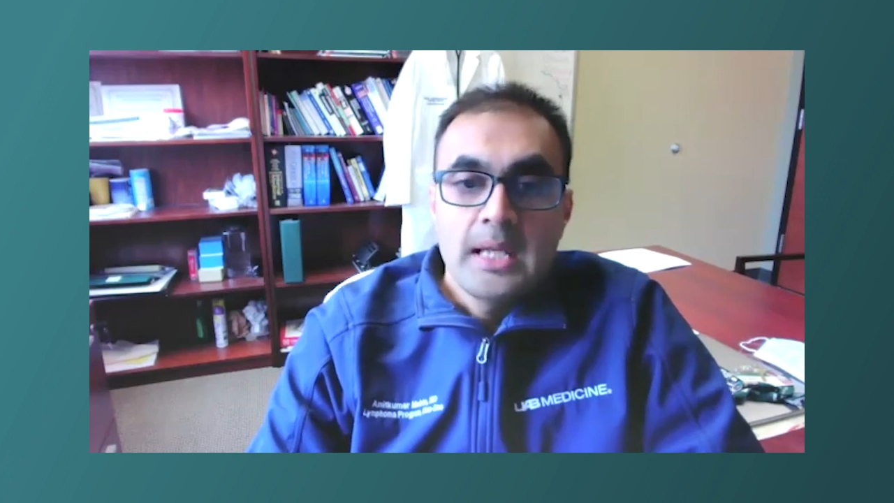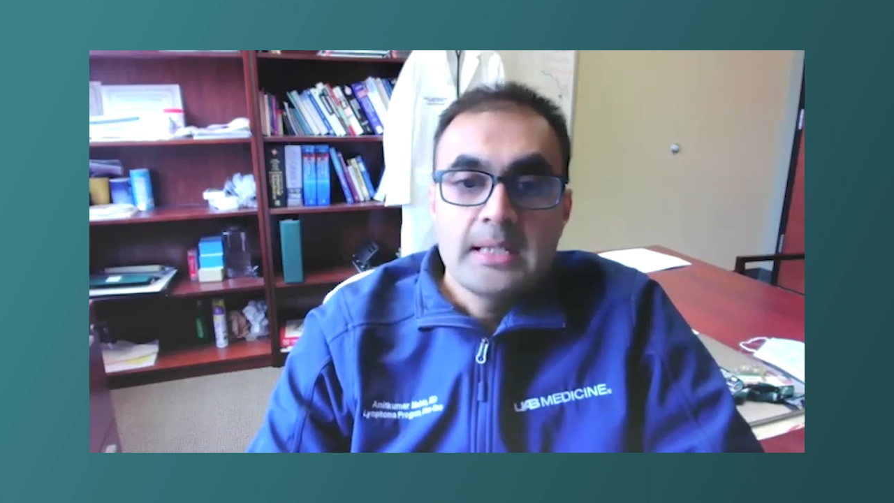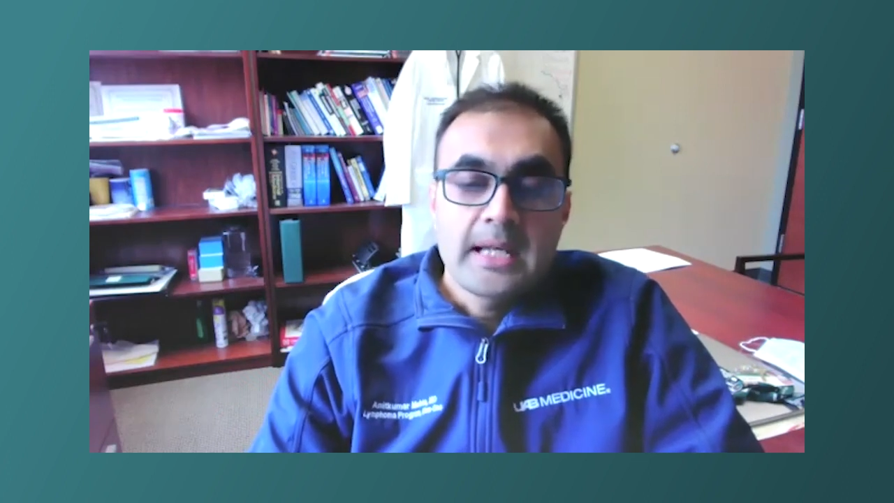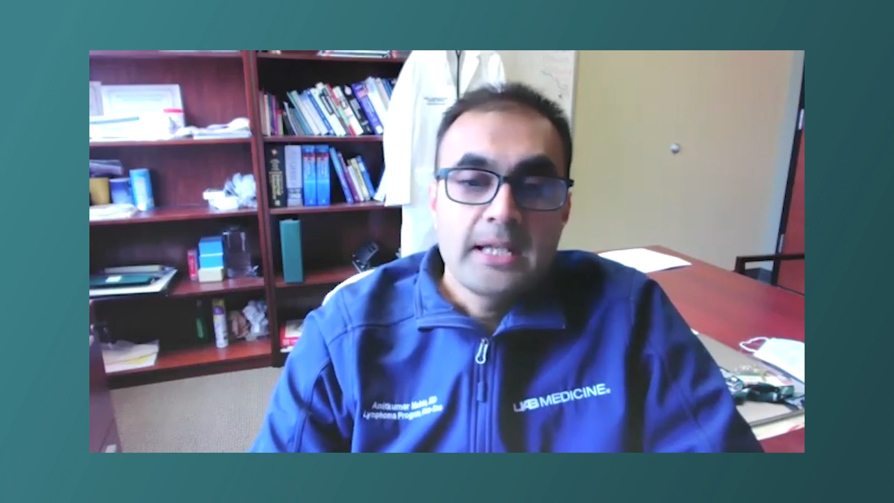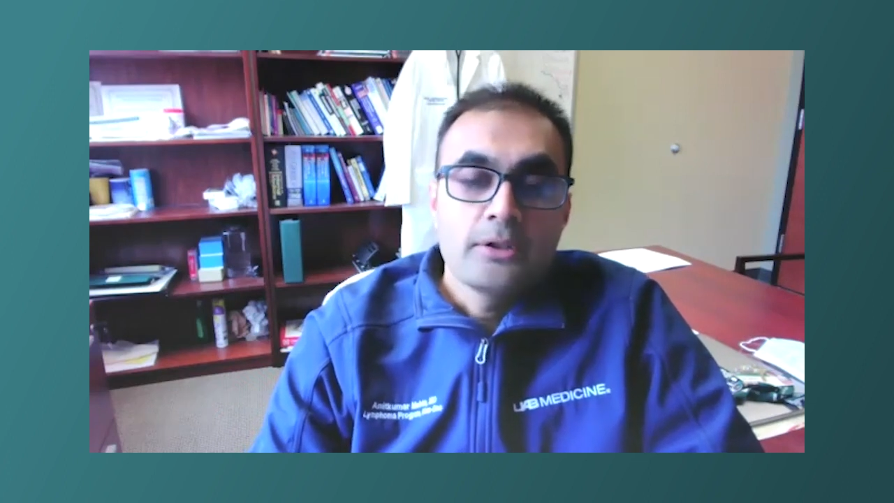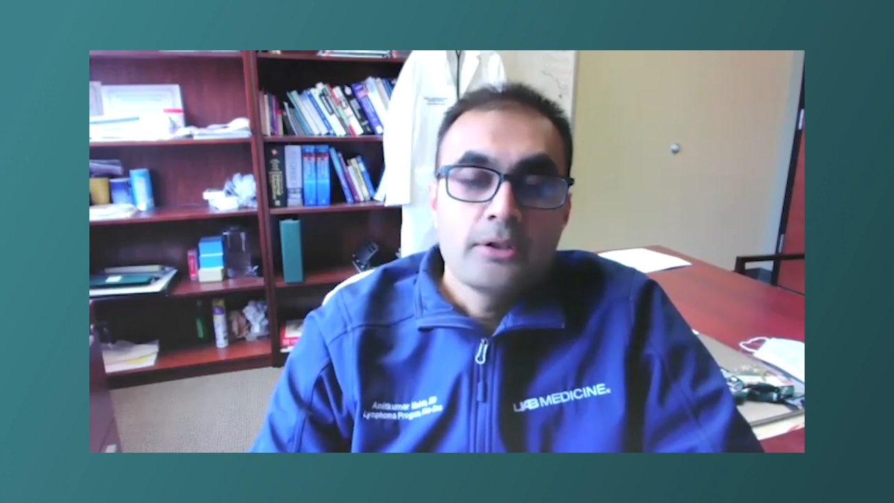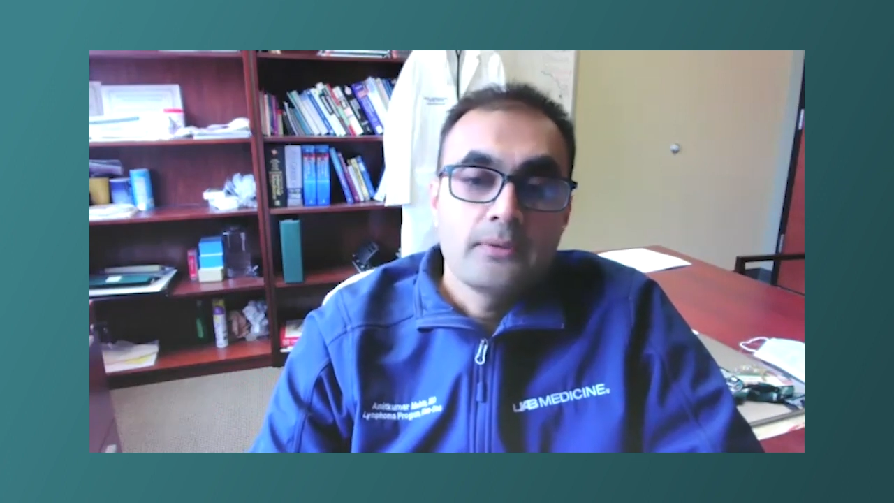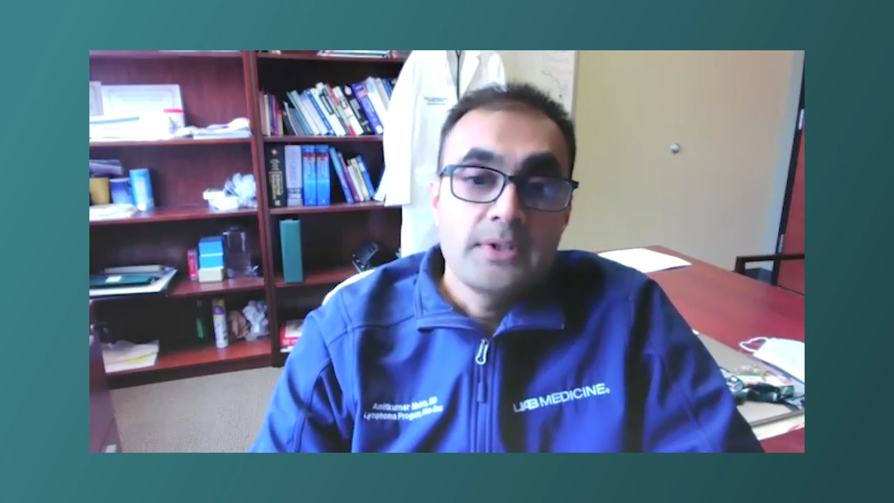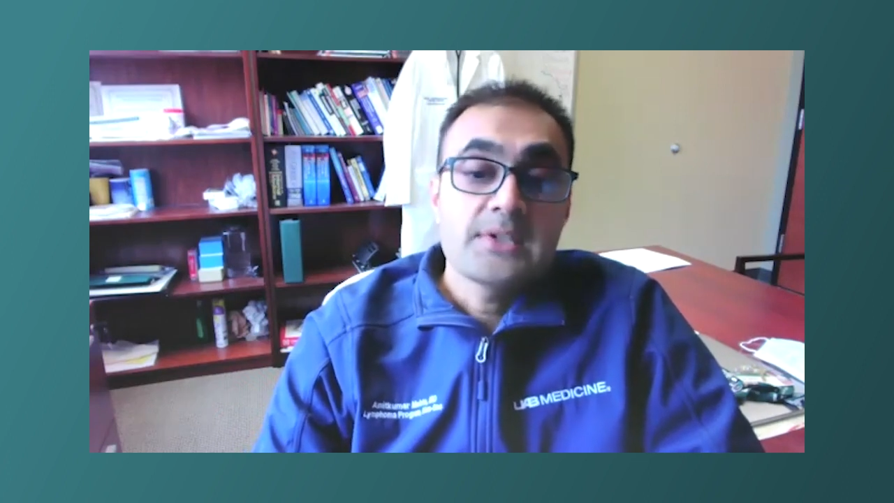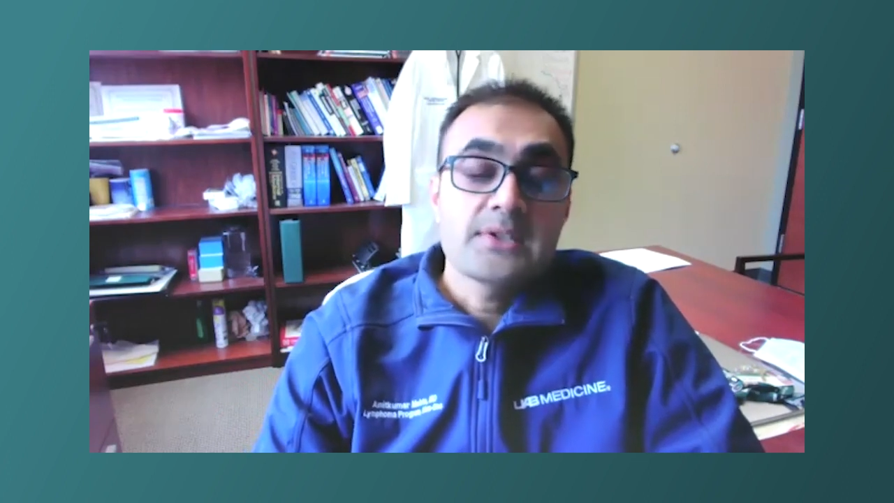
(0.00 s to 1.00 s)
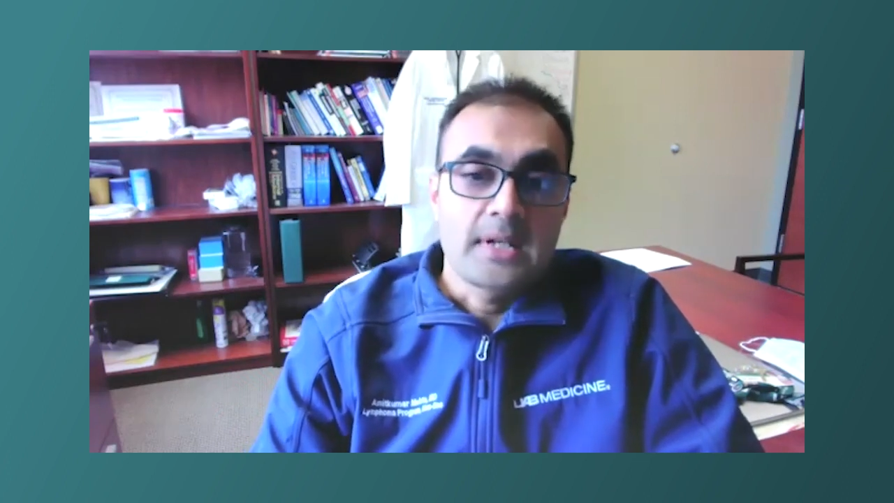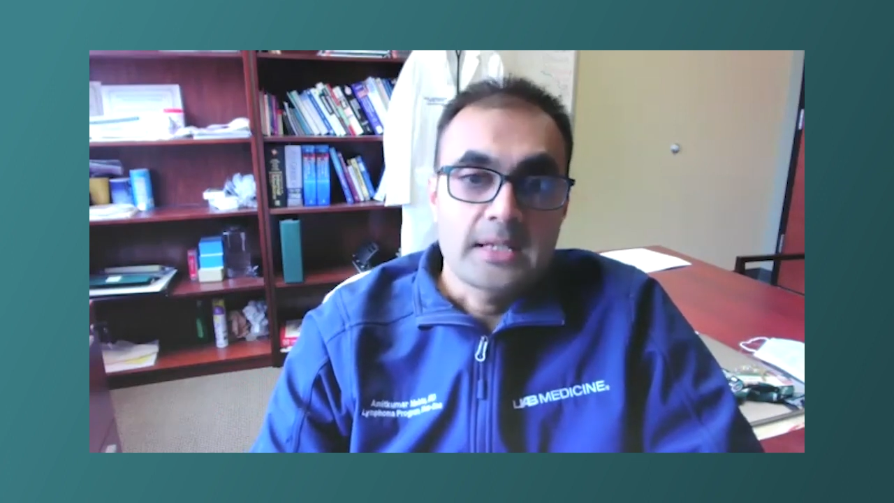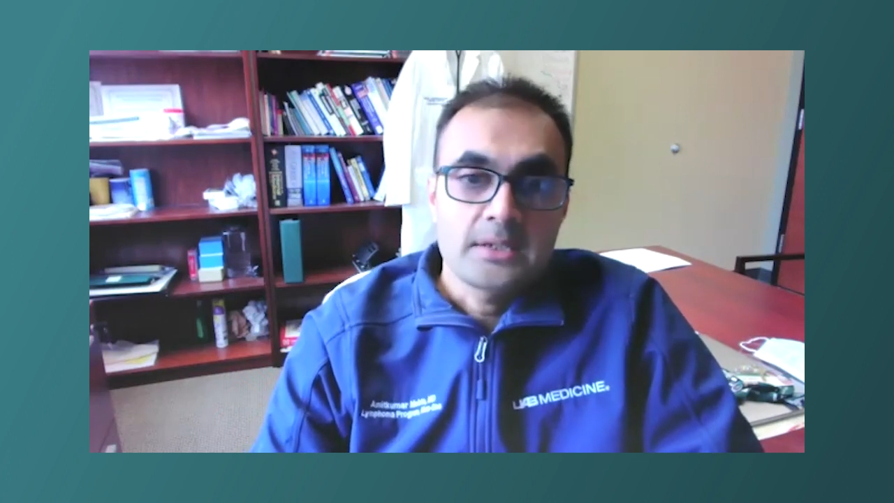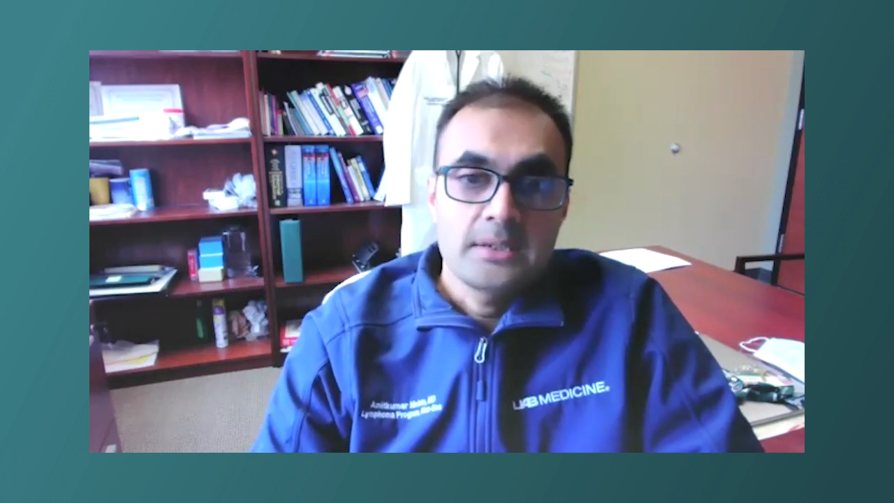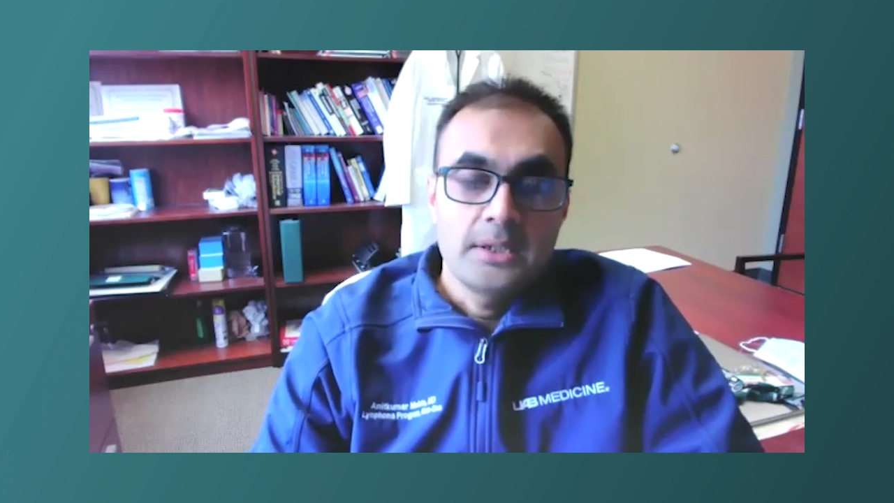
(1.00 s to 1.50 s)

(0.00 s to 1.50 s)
and kind of resurrect.